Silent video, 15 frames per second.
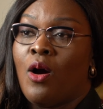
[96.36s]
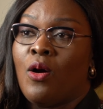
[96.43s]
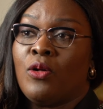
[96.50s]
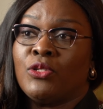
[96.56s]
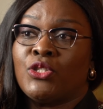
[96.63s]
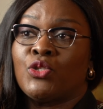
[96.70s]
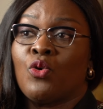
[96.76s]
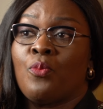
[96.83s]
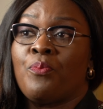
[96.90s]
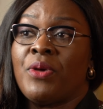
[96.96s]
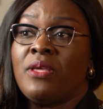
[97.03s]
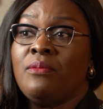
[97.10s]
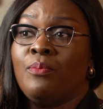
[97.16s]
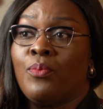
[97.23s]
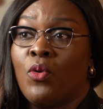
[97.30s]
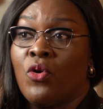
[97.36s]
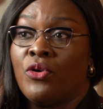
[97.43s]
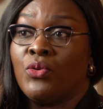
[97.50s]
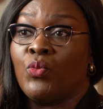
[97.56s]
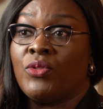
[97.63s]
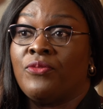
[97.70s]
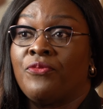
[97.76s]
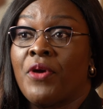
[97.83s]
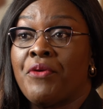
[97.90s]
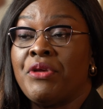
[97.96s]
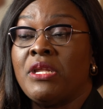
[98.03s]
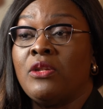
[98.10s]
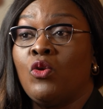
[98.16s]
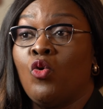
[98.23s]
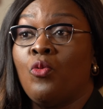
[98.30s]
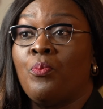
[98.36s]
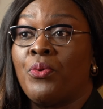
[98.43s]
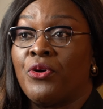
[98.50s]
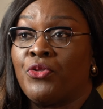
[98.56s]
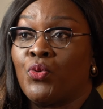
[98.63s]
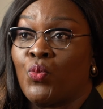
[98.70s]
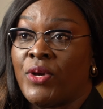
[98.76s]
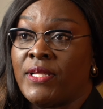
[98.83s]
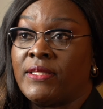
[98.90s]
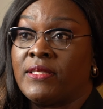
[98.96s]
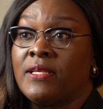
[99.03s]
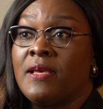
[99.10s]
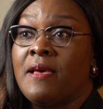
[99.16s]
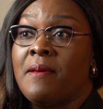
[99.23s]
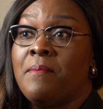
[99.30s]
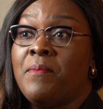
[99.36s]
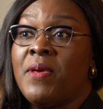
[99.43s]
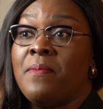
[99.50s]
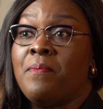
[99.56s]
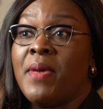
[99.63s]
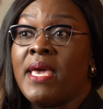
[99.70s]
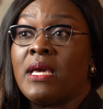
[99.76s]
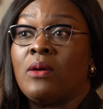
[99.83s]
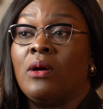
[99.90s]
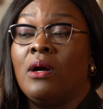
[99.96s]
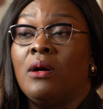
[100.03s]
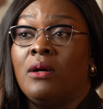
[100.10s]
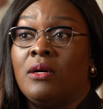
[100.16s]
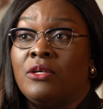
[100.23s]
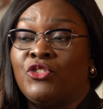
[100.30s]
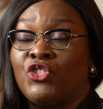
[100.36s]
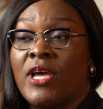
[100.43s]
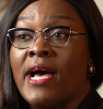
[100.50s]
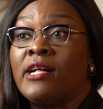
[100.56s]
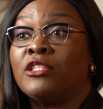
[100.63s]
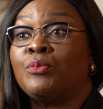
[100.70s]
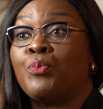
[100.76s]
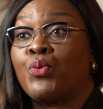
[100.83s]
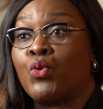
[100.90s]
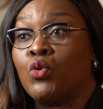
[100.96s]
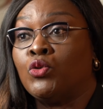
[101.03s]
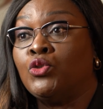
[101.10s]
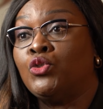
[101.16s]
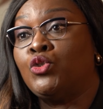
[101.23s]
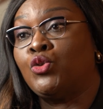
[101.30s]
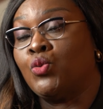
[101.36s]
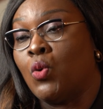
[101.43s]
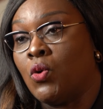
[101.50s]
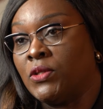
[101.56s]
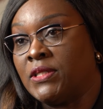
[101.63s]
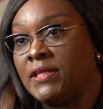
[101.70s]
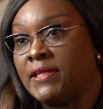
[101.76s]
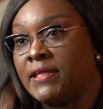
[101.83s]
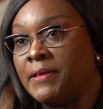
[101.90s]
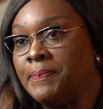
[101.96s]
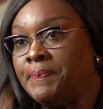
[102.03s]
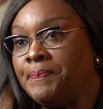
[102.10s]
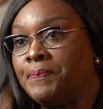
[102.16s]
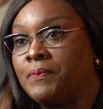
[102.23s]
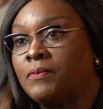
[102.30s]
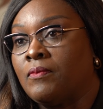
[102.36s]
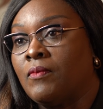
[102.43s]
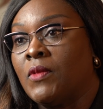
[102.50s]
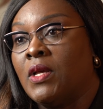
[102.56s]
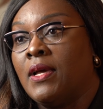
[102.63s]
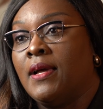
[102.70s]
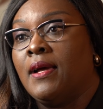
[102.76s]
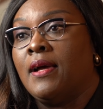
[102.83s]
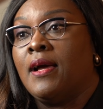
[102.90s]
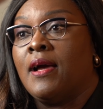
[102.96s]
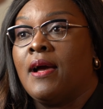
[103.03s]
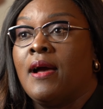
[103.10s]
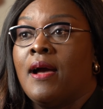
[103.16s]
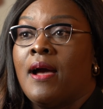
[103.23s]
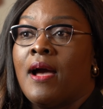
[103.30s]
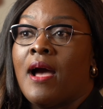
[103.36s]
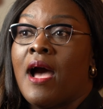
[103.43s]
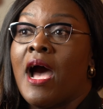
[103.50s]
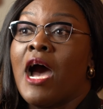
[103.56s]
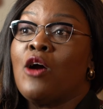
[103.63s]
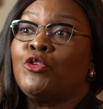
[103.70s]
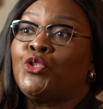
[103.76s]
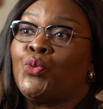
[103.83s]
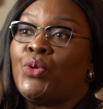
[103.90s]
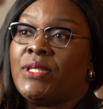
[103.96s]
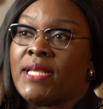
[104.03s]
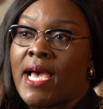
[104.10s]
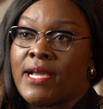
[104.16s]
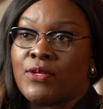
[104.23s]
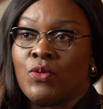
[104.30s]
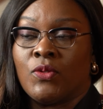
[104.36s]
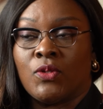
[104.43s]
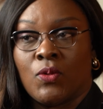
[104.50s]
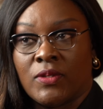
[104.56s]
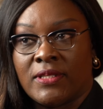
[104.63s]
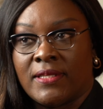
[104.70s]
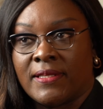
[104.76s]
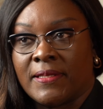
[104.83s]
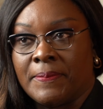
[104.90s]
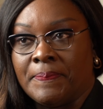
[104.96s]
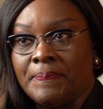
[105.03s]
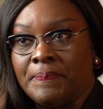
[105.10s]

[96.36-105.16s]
Also, being born with very low birth weight may make a child prone to autism. How do we diagnose autism?